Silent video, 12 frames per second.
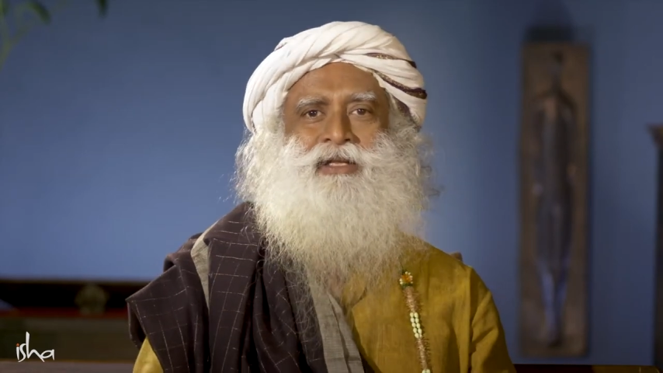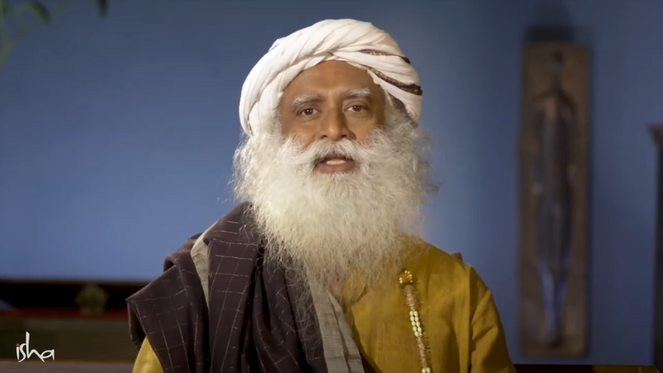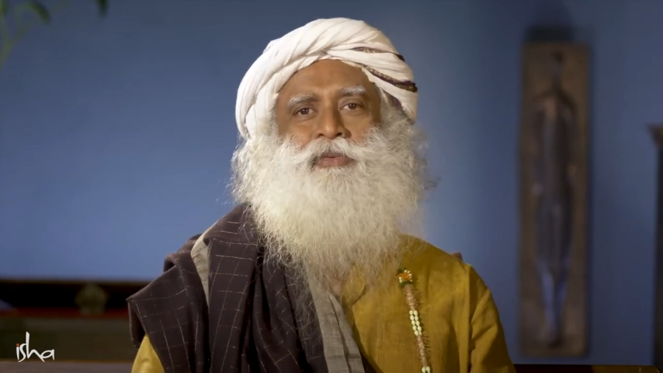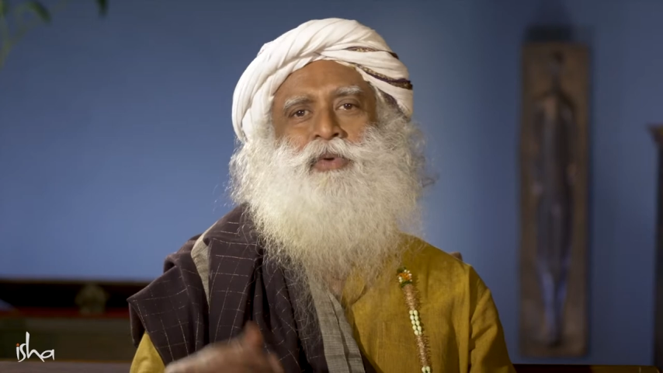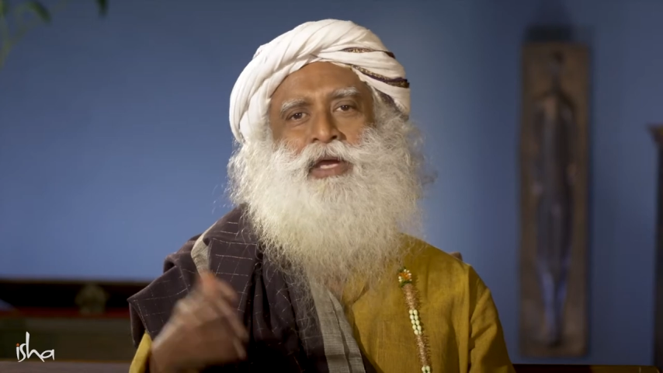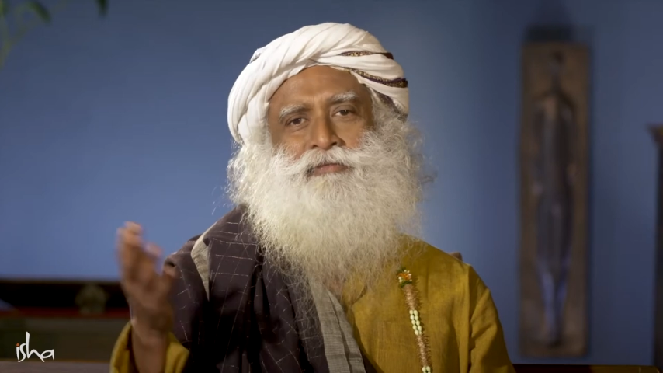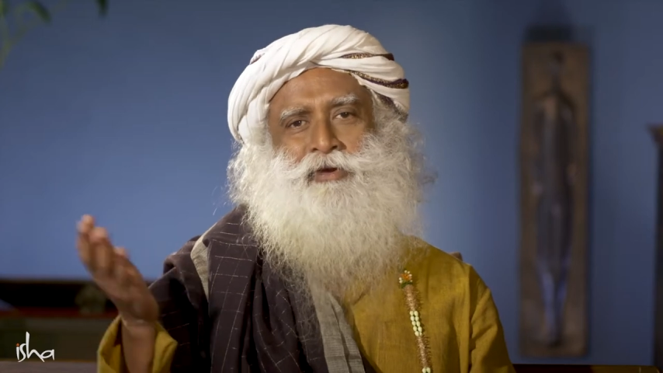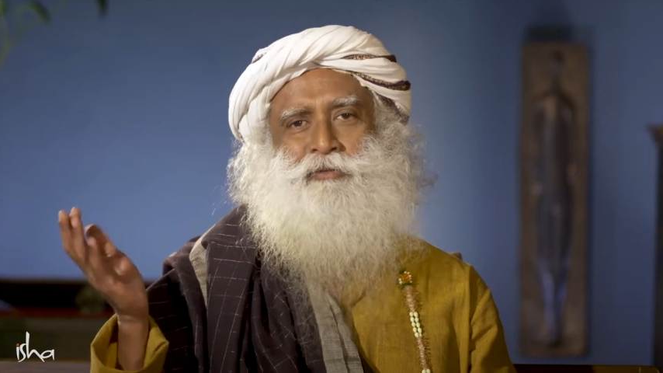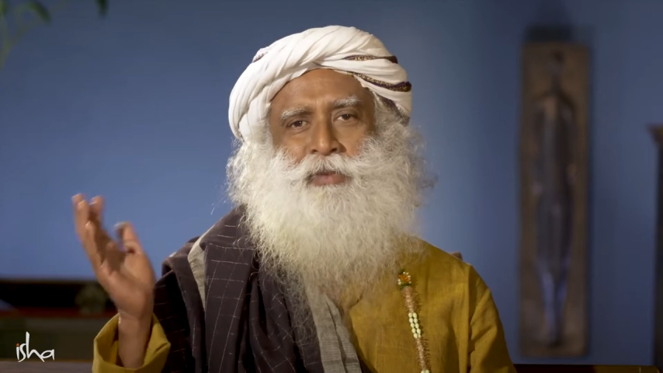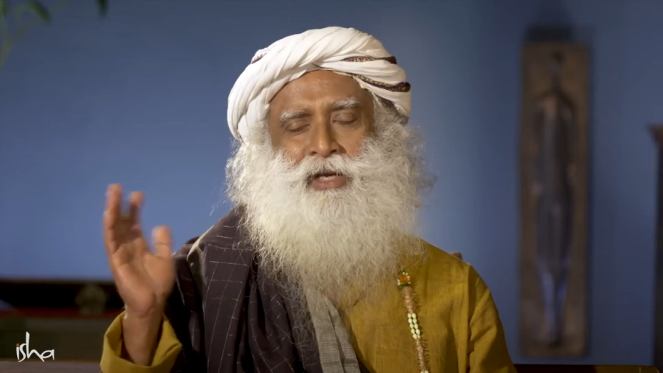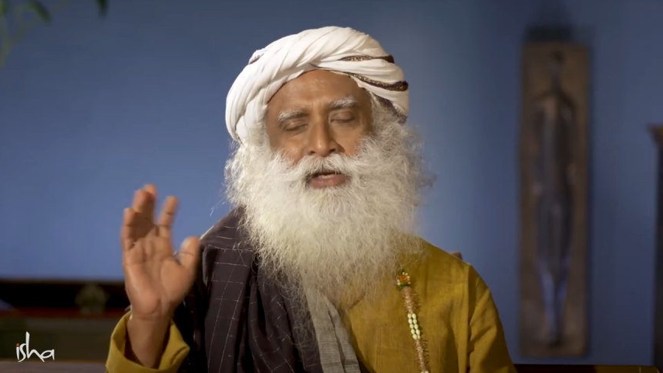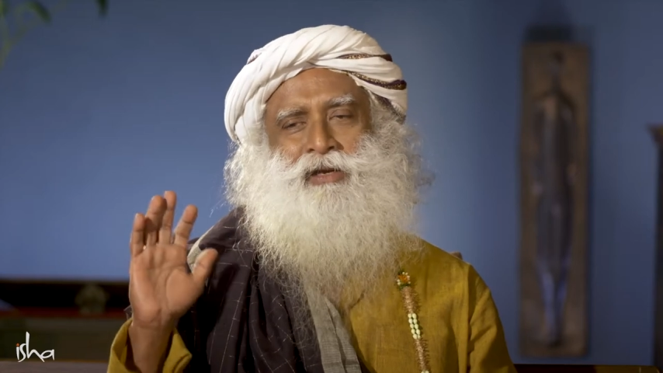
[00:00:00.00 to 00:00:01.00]
the way we have
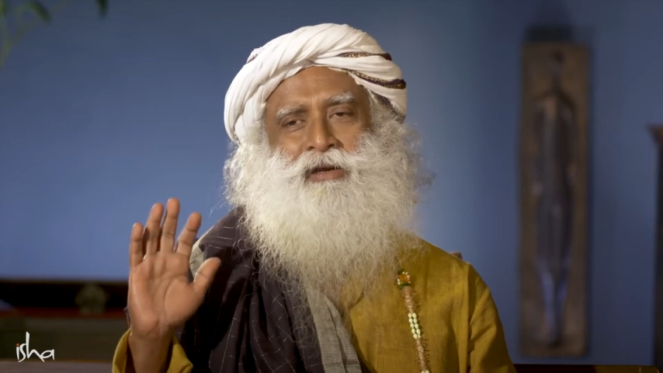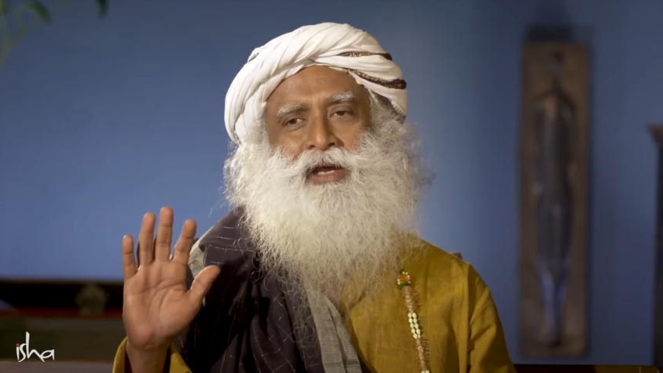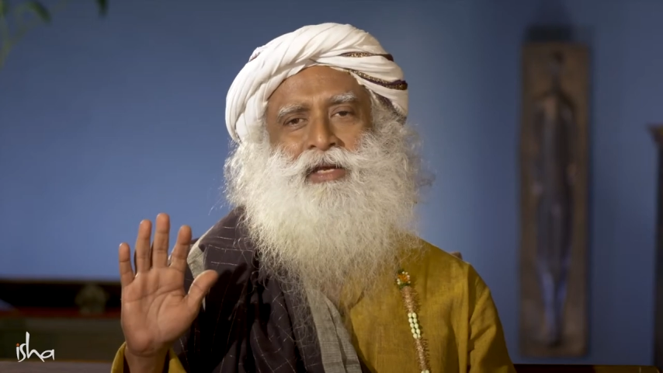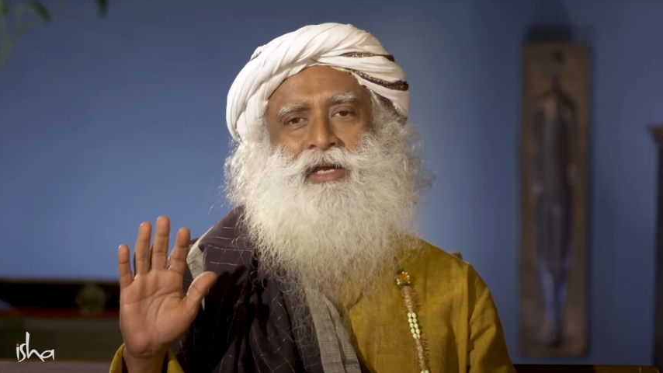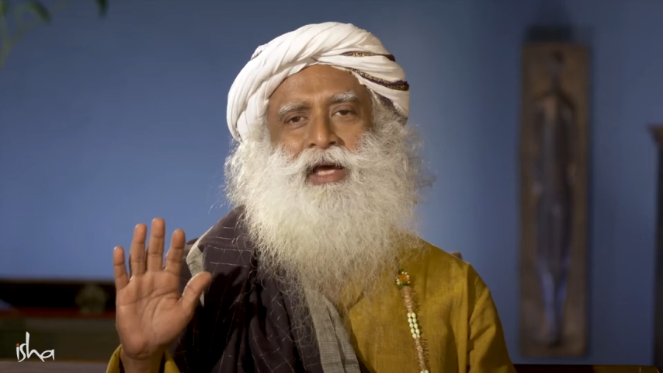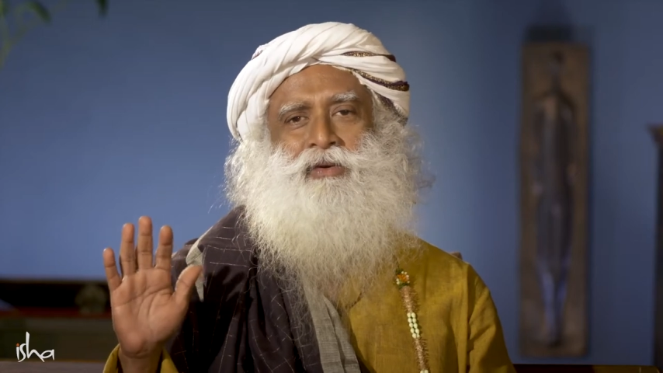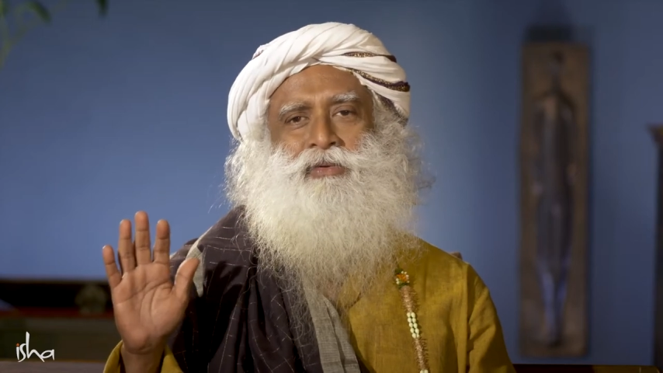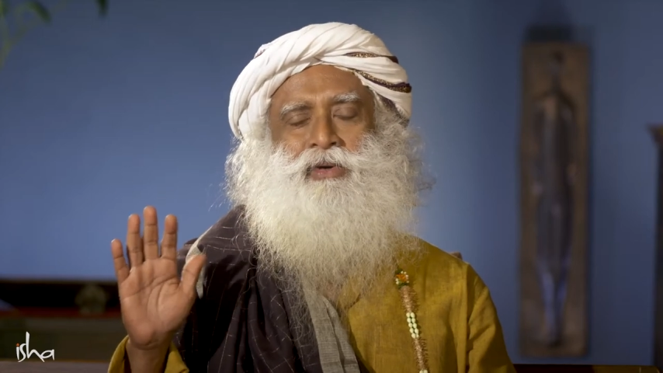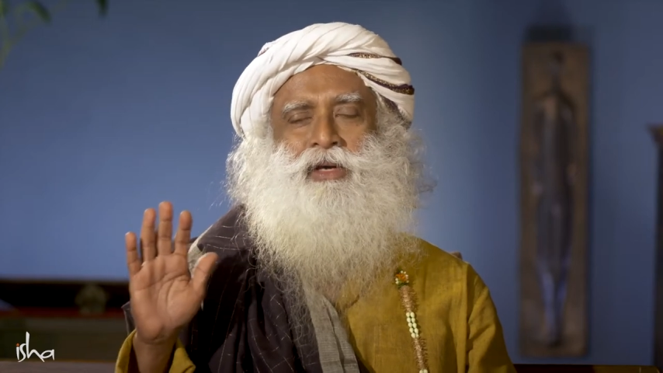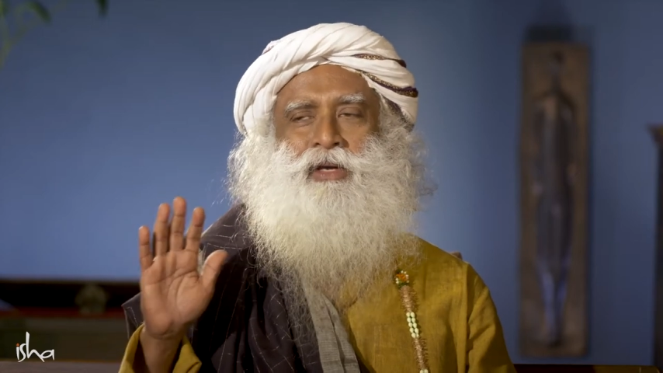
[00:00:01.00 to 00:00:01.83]
made it right now.